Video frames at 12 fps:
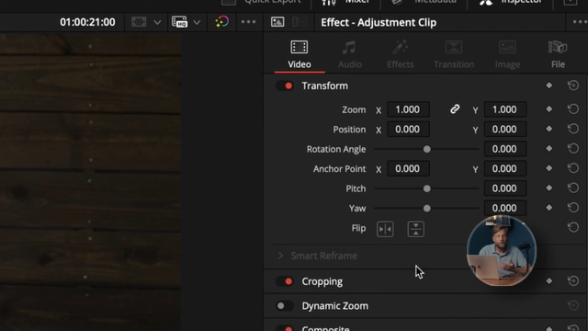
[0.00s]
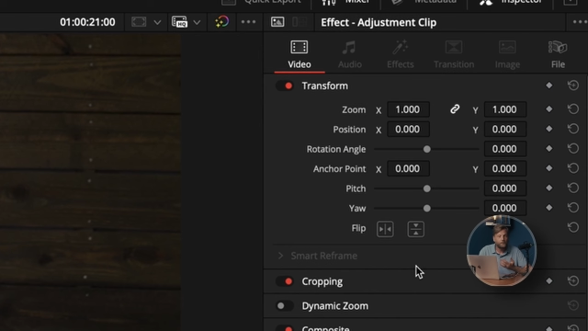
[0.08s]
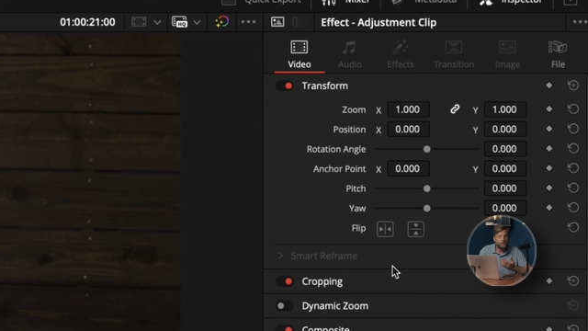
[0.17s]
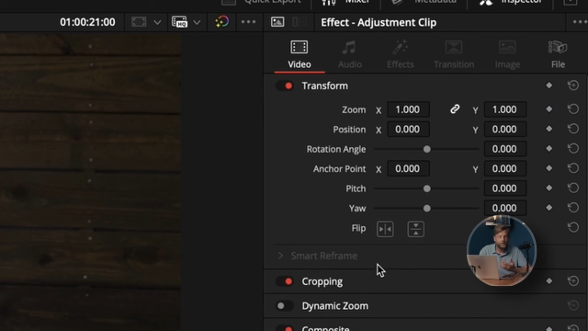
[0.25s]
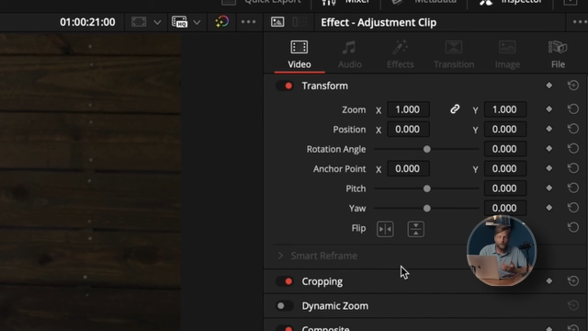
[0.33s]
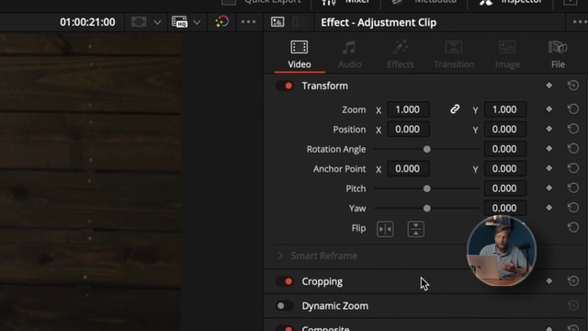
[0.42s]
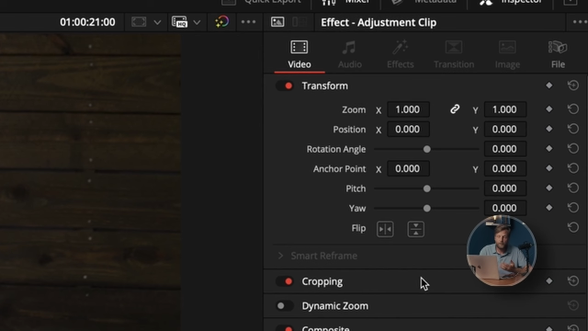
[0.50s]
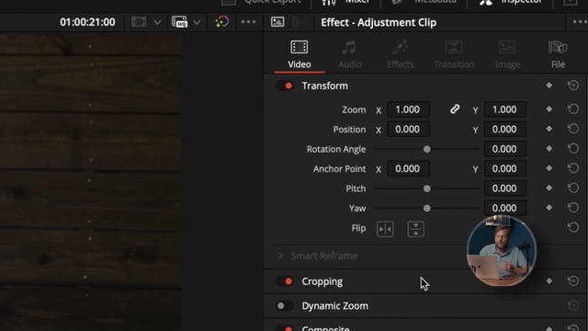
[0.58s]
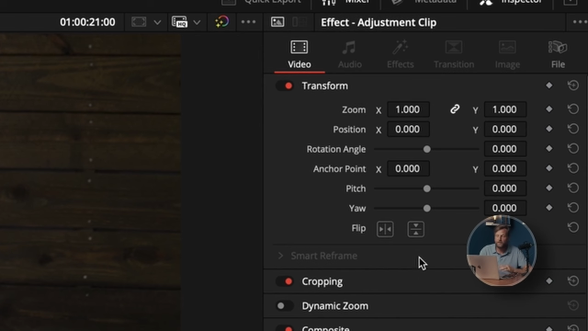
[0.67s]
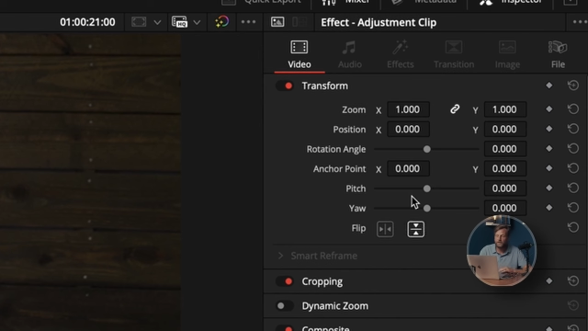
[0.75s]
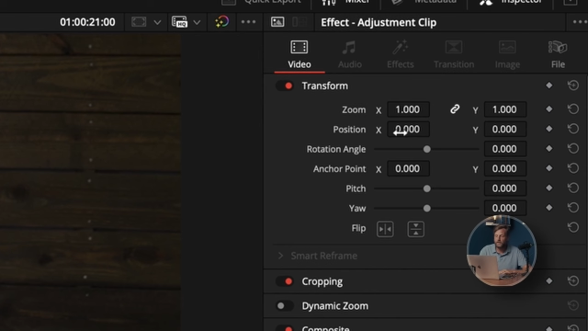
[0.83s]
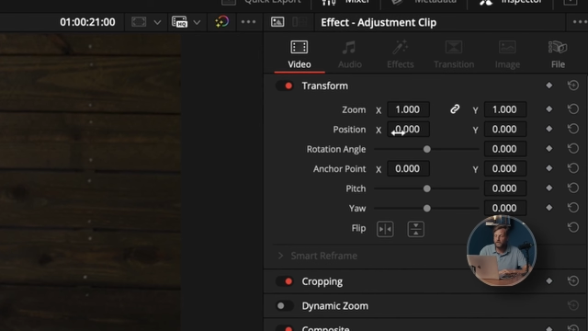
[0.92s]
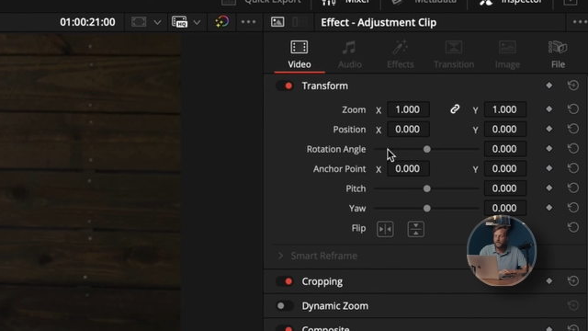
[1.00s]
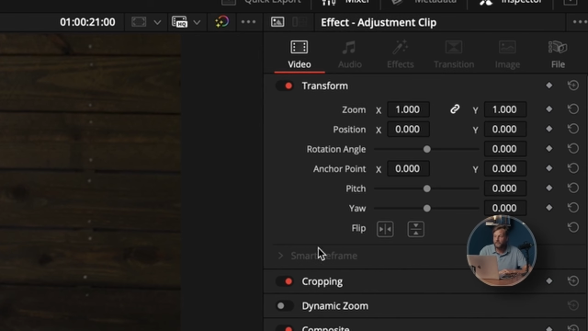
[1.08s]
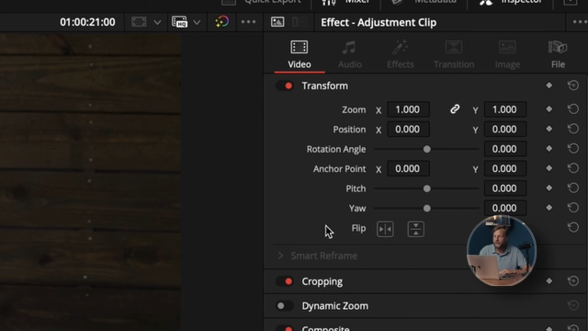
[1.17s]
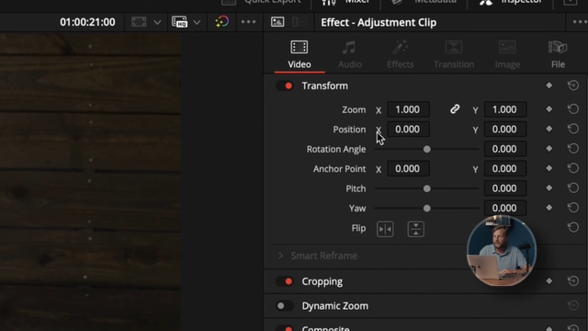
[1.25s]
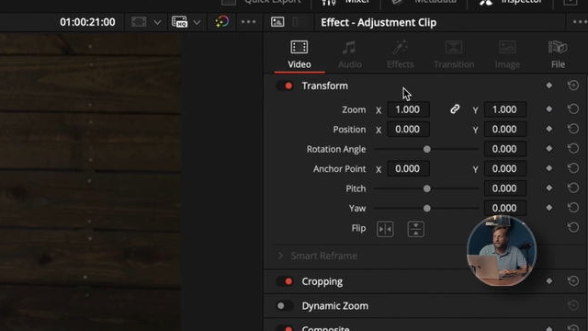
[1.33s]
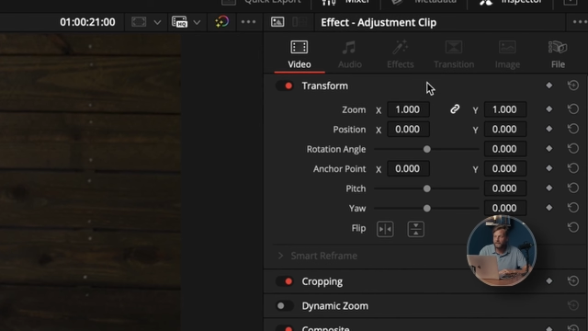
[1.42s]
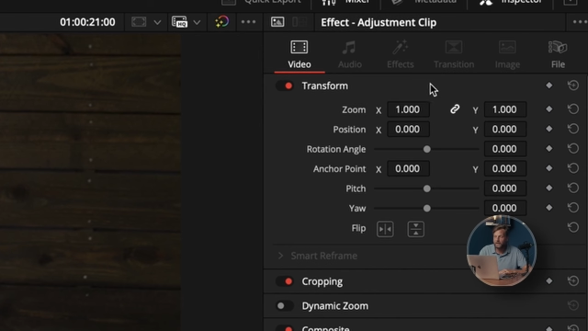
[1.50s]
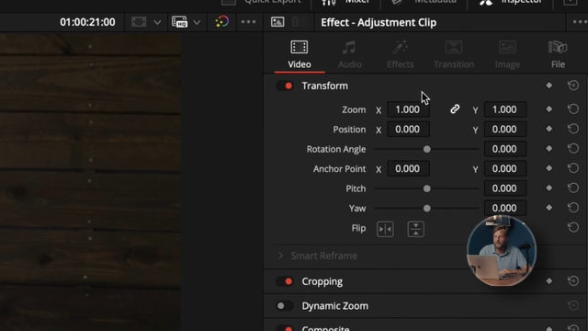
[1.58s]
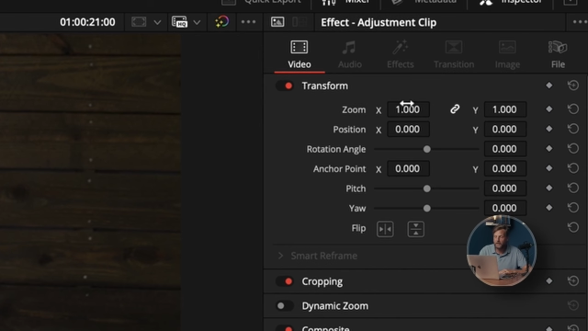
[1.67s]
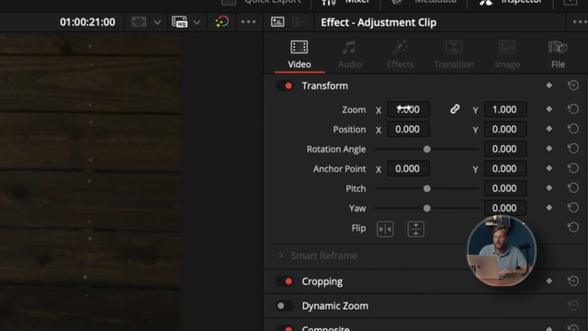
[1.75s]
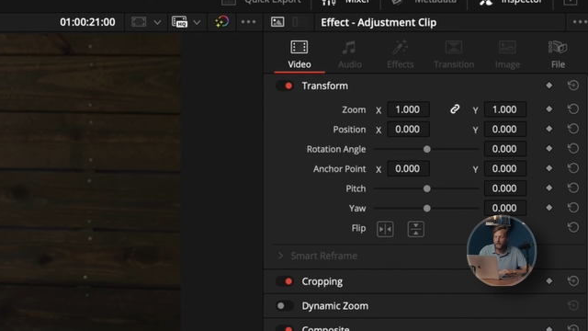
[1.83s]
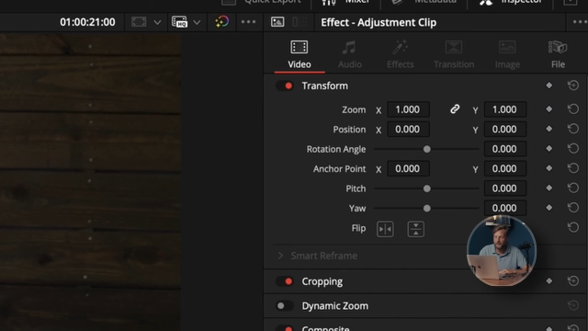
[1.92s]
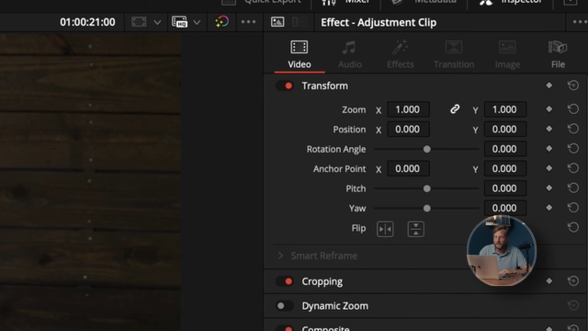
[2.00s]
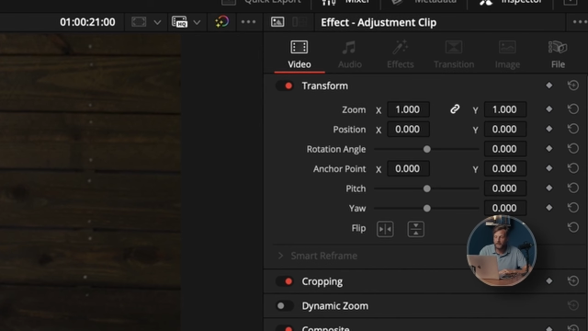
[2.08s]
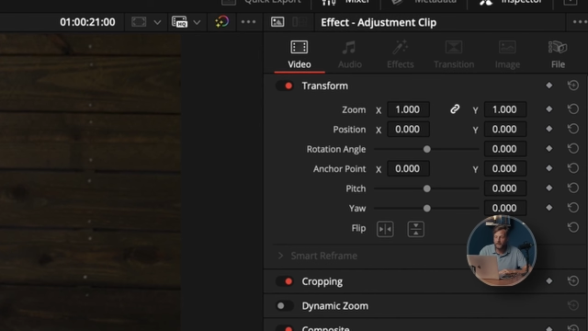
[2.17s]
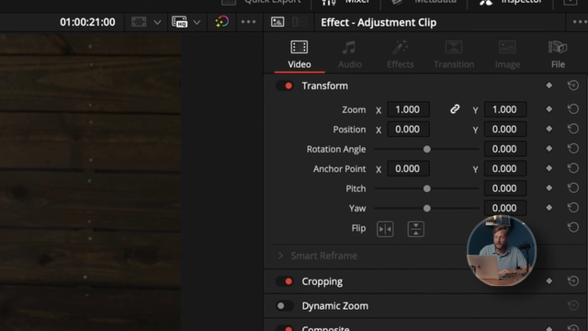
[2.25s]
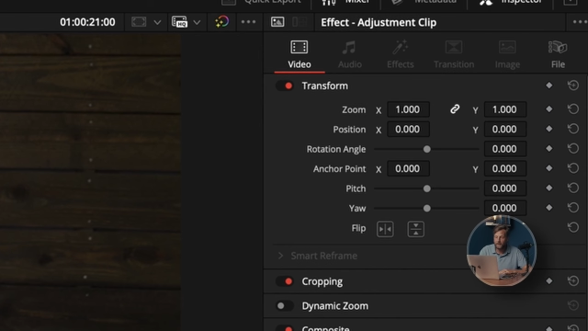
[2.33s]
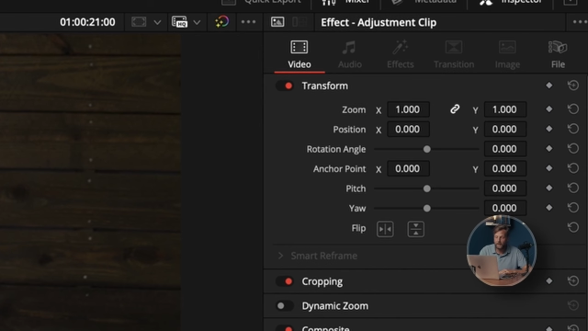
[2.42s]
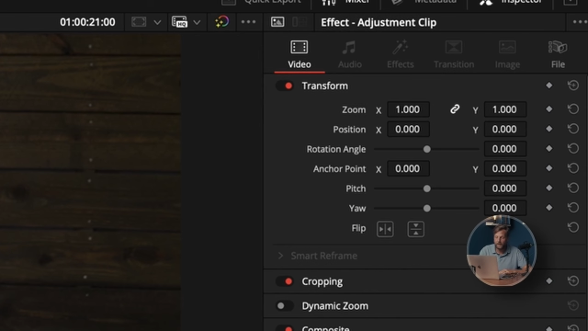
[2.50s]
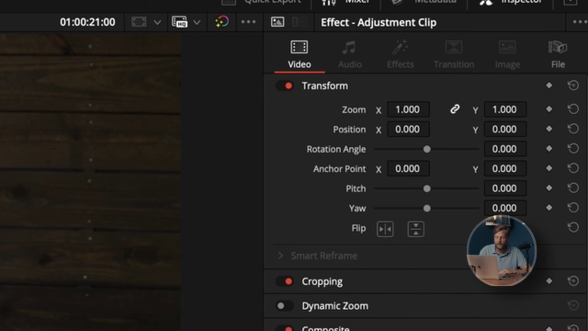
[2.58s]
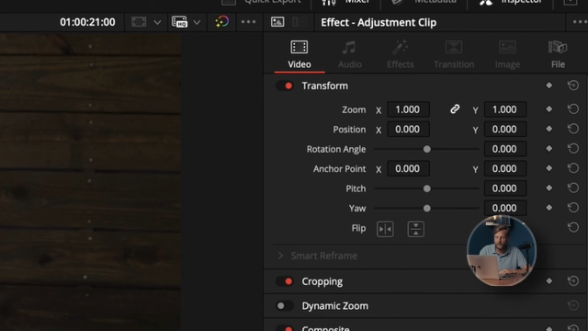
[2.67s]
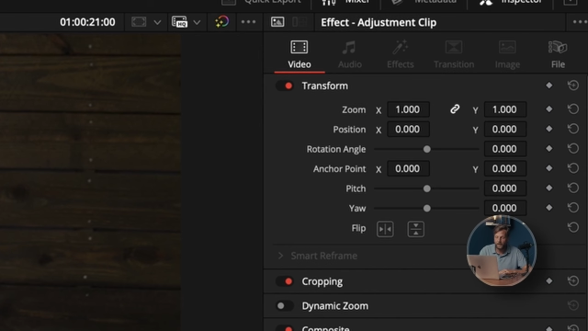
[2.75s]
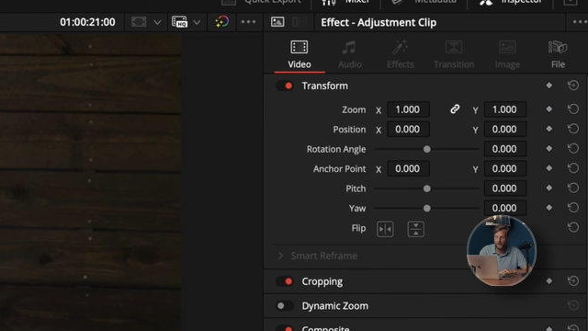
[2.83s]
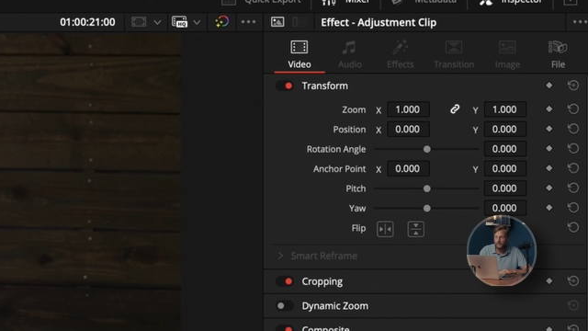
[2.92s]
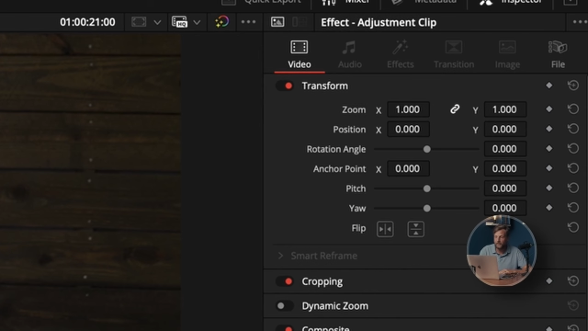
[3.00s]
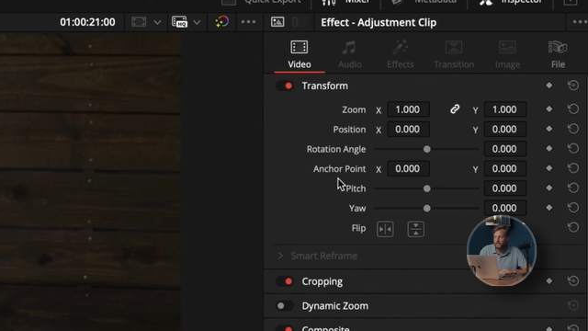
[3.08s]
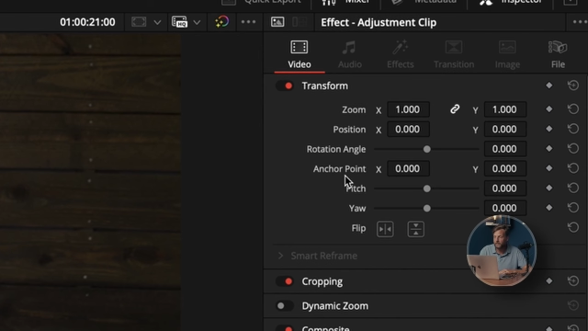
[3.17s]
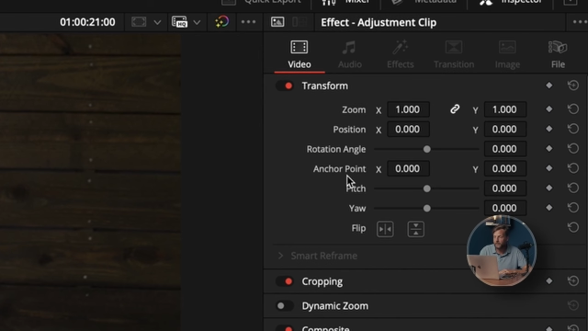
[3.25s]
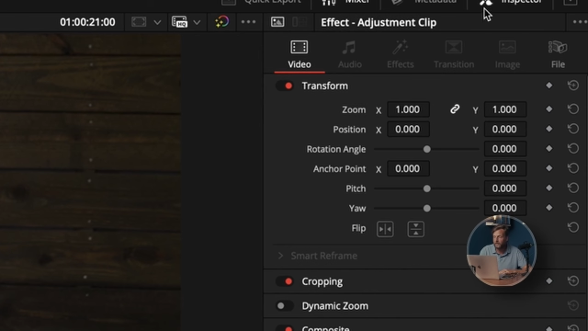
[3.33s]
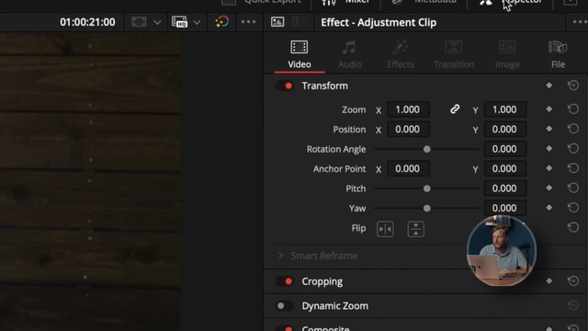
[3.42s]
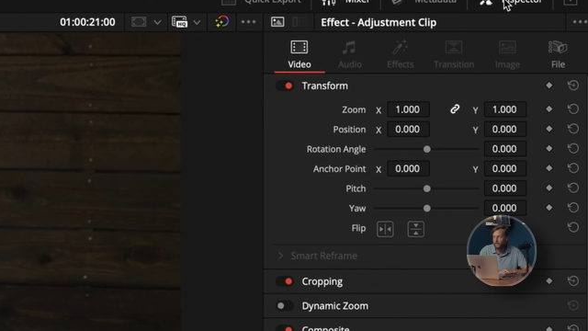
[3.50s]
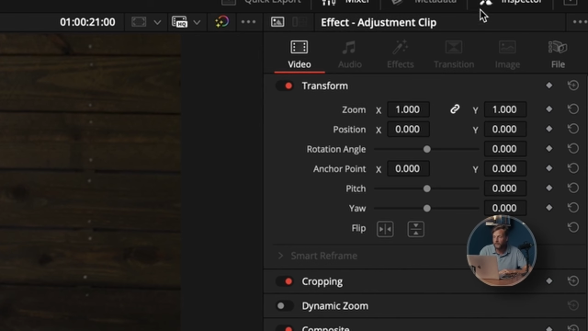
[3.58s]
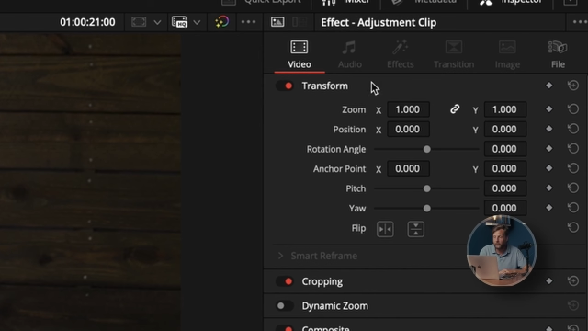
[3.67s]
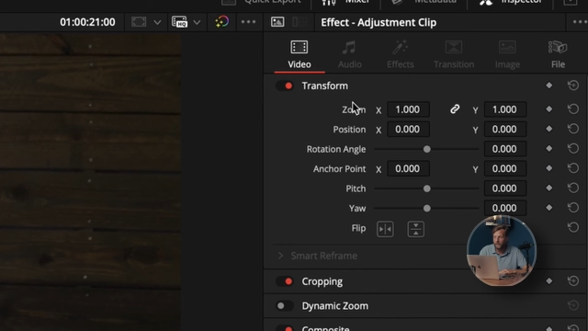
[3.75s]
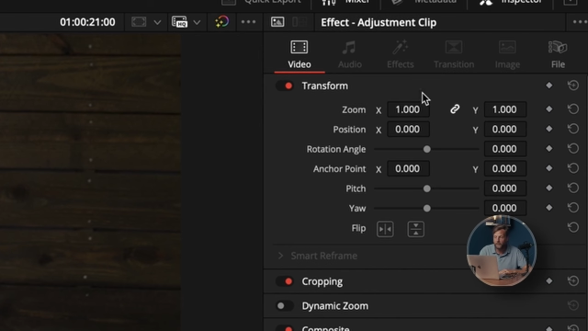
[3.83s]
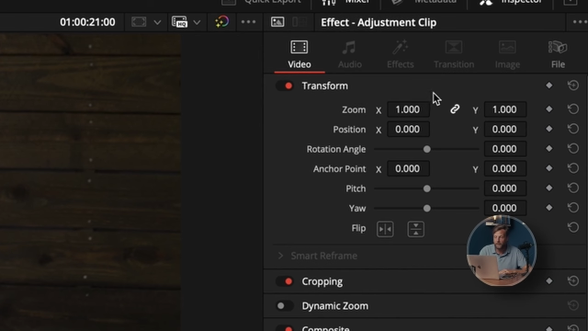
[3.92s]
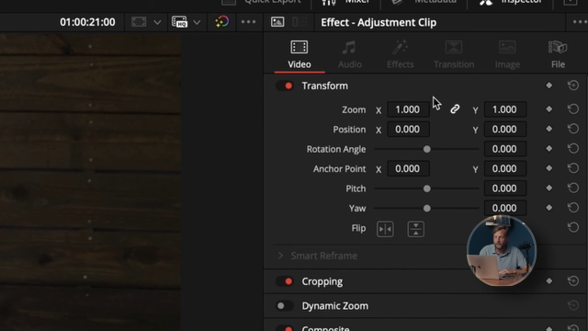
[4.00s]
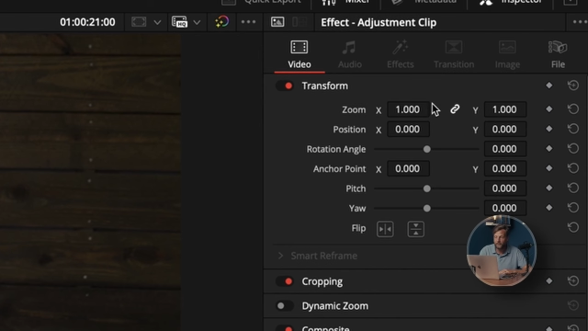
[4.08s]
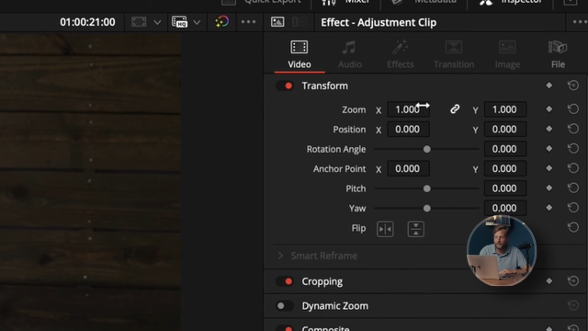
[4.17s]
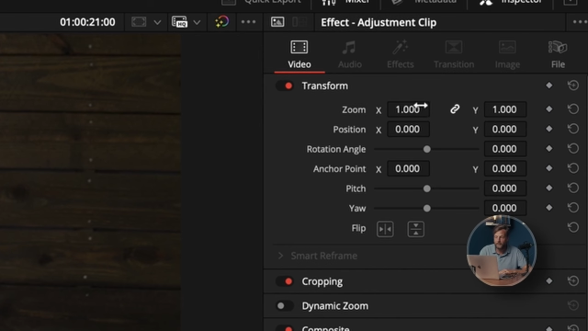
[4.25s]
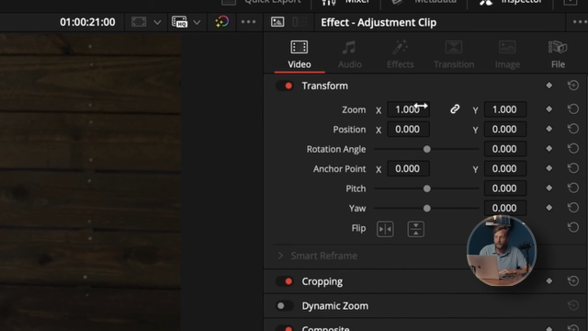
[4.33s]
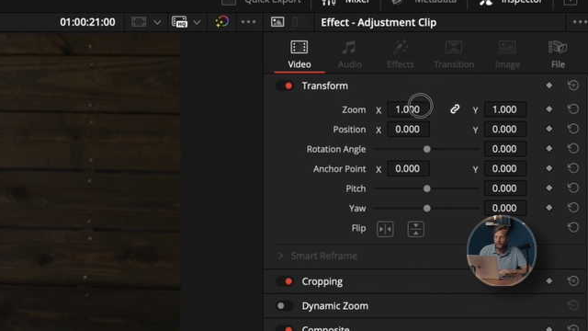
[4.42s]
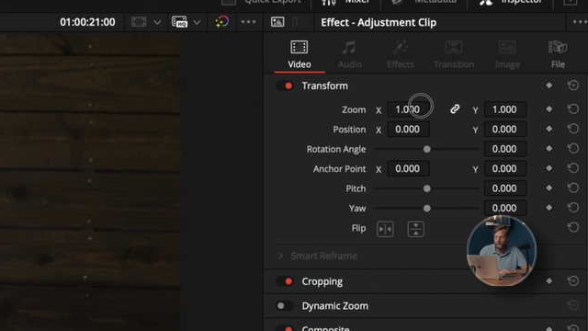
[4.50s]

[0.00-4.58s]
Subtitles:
Nobody's mouth can be seen.